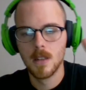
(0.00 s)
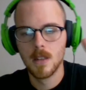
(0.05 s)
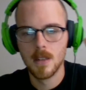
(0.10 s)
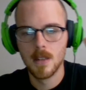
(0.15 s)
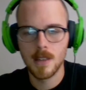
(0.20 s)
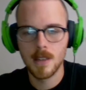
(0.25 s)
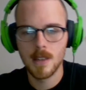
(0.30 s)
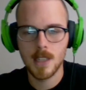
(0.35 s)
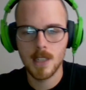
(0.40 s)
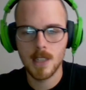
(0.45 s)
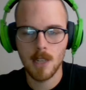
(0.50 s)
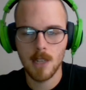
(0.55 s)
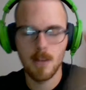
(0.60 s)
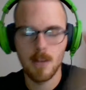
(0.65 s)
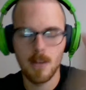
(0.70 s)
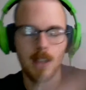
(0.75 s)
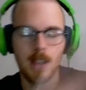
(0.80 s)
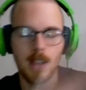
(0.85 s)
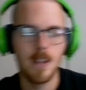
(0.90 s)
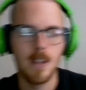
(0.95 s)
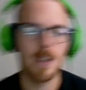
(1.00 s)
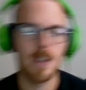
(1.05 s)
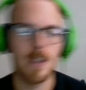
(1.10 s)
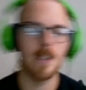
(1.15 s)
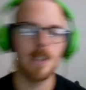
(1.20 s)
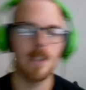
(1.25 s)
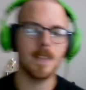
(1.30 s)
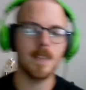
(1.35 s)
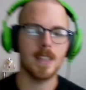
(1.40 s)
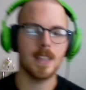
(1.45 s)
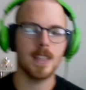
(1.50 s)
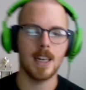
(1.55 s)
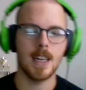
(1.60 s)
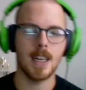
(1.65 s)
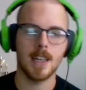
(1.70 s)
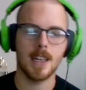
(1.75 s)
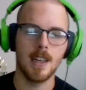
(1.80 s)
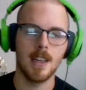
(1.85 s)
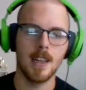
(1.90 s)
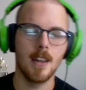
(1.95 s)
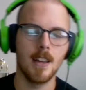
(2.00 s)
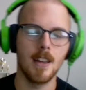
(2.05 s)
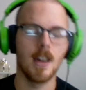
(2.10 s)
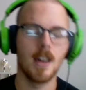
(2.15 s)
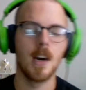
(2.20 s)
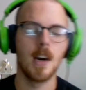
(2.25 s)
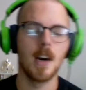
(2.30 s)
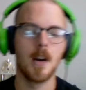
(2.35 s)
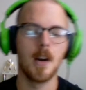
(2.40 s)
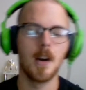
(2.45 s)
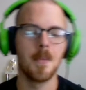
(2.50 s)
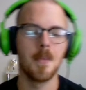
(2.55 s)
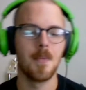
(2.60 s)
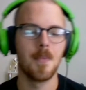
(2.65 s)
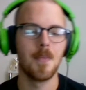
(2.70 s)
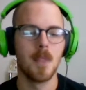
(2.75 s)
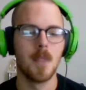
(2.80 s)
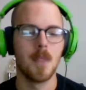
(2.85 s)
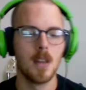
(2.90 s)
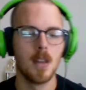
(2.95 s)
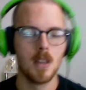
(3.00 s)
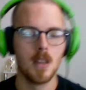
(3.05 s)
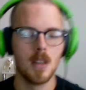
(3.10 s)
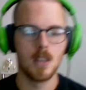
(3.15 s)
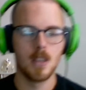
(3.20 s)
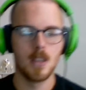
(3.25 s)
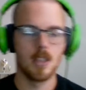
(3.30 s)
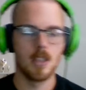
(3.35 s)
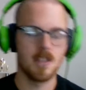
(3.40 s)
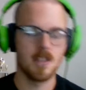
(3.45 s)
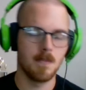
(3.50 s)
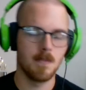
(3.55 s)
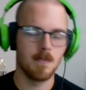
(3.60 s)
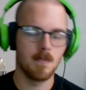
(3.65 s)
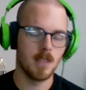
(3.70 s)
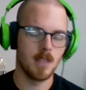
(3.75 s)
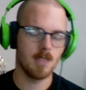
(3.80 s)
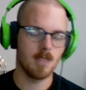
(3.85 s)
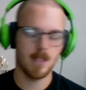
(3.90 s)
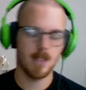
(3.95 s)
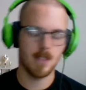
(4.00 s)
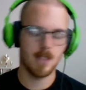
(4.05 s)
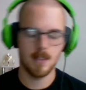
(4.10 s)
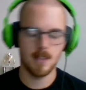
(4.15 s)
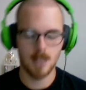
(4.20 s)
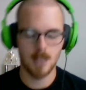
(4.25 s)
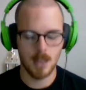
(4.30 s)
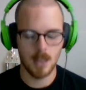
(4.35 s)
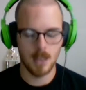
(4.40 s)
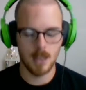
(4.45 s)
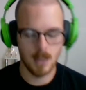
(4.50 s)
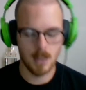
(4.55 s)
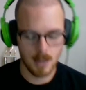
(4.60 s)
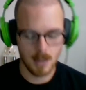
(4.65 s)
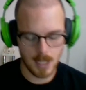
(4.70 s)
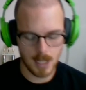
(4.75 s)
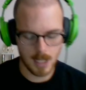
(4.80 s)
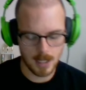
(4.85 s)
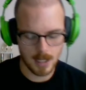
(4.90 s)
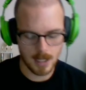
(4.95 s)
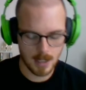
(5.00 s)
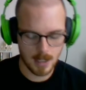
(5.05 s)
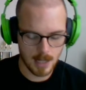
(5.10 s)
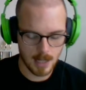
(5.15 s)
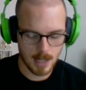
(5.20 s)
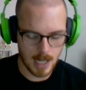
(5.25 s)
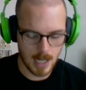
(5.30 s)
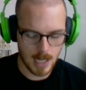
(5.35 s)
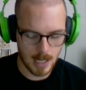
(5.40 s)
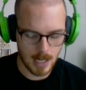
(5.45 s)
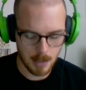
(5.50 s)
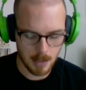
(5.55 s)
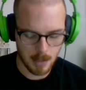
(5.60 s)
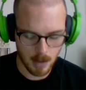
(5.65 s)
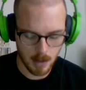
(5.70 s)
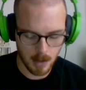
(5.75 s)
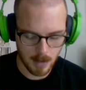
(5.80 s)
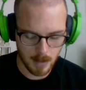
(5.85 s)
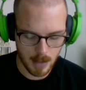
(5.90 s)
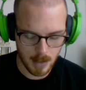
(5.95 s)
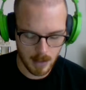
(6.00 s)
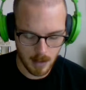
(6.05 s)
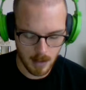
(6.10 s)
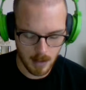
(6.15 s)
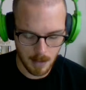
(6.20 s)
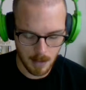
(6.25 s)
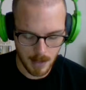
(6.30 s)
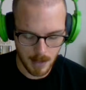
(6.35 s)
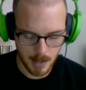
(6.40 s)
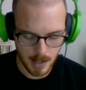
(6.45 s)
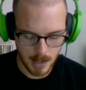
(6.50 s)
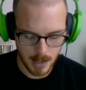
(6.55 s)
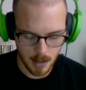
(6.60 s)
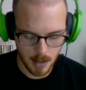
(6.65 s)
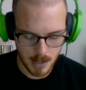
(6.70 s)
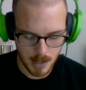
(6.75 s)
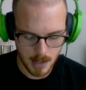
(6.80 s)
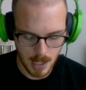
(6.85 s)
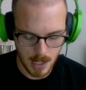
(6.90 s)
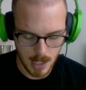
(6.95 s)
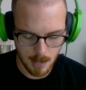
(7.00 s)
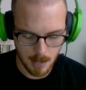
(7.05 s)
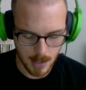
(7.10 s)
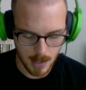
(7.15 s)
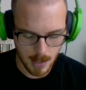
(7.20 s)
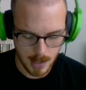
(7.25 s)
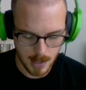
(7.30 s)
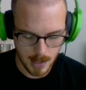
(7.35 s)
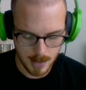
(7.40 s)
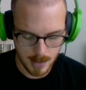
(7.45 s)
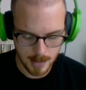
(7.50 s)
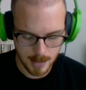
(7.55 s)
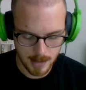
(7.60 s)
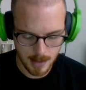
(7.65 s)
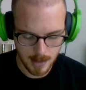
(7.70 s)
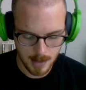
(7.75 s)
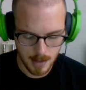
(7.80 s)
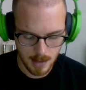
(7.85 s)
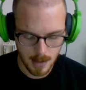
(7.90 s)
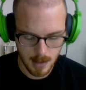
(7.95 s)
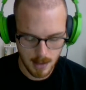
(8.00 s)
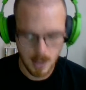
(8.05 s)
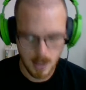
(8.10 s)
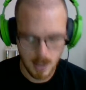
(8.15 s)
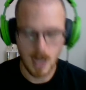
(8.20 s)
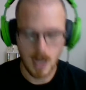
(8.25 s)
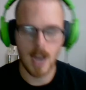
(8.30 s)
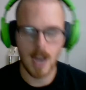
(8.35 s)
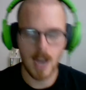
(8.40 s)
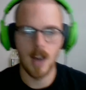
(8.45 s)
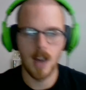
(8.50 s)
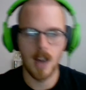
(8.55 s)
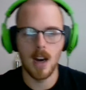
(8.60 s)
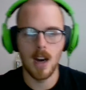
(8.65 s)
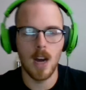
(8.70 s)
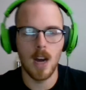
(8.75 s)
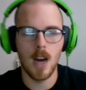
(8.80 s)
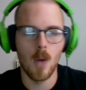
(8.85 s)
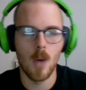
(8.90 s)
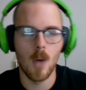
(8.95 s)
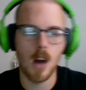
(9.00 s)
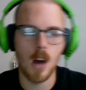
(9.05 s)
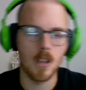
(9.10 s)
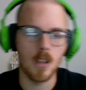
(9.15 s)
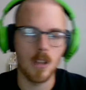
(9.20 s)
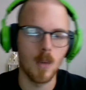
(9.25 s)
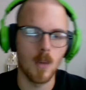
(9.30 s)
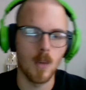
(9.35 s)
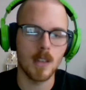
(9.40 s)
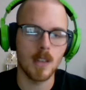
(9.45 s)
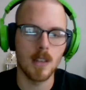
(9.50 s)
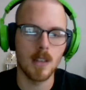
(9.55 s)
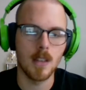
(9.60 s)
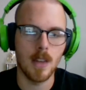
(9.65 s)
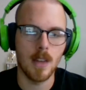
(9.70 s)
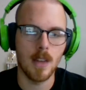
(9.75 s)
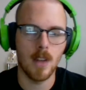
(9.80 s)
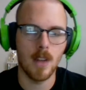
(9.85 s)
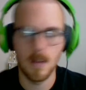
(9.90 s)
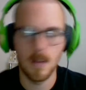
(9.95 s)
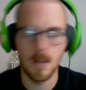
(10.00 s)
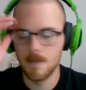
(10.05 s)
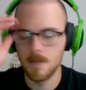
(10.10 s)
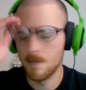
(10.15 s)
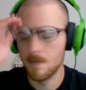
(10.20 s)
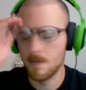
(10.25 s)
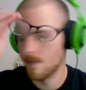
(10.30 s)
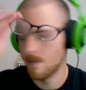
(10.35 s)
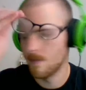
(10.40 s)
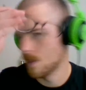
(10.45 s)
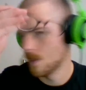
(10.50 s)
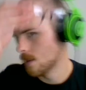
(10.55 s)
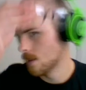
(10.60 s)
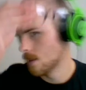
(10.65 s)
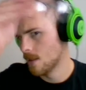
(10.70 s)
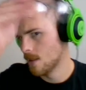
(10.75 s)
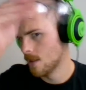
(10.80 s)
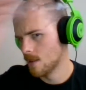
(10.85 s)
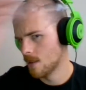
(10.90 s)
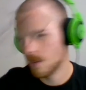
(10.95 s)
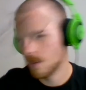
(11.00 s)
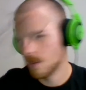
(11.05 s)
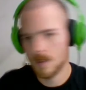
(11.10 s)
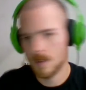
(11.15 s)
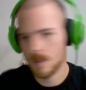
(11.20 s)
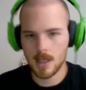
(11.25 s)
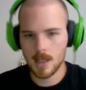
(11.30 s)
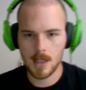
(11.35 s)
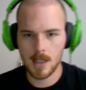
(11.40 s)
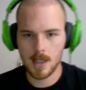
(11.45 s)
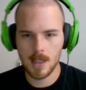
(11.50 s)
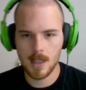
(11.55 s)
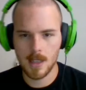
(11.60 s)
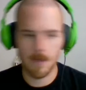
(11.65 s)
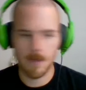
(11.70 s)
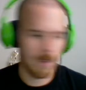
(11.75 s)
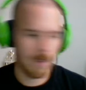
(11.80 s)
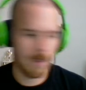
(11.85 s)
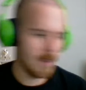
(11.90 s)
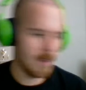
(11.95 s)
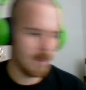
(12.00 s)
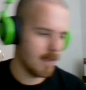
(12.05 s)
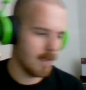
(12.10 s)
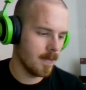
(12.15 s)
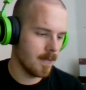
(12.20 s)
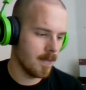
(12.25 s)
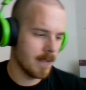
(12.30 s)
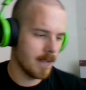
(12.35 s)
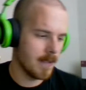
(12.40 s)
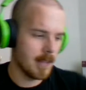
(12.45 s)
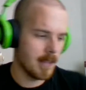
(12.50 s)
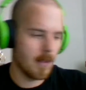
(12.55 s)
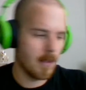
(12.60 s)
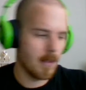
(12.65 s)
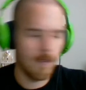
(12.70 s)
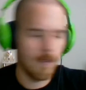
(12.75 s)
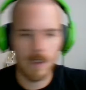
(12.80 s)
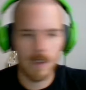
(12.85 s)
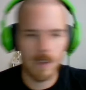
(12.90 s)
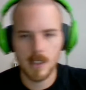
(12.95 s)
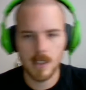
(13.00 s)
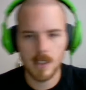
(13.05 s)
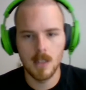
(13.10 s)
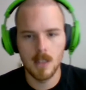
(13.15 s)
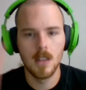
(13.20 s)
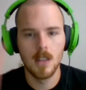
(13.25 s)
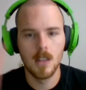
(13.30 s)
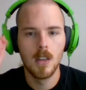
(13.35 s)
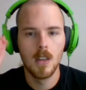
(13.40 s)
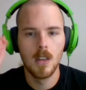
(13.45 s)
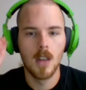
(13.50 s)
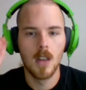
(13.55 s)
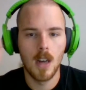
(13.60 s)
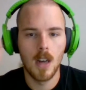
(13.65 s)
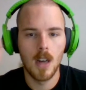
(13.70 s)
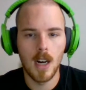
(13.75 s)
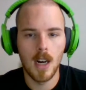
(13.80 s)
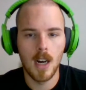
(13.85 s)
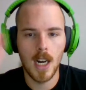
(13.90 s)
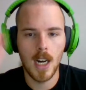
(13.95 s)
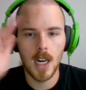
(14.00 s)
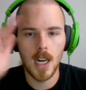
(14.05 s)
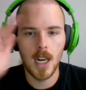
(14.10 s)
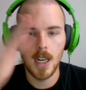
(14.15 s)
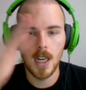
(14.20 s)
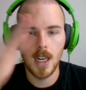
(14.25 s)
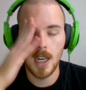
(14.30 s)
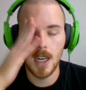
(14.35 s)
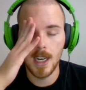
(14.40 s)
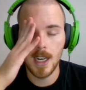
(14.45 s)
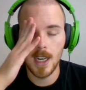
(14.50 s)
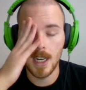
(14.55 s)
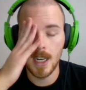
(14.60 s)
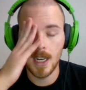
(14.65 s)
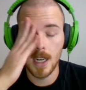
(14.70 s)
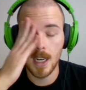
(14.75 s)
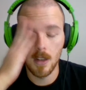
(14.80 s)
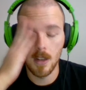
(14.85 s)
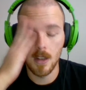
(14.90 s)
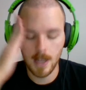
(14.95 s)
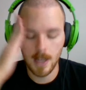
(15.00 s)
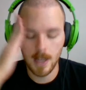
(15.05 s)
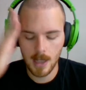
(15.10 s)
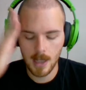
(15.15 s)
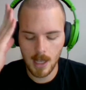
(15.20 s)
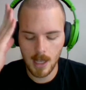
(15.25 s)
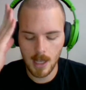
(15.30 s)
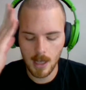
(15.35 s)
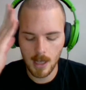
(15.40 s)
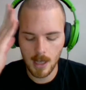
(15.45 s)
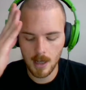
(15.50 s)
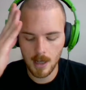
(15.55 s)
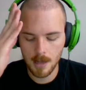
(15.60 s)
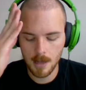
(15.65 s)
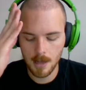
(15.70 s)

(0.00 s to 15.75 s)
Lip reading: Chikorita. Gotta get it. I like Pokemon Go. I play it all the time because I walk to work. Don't have a six exam things off. Stupid reflection. I don't like the I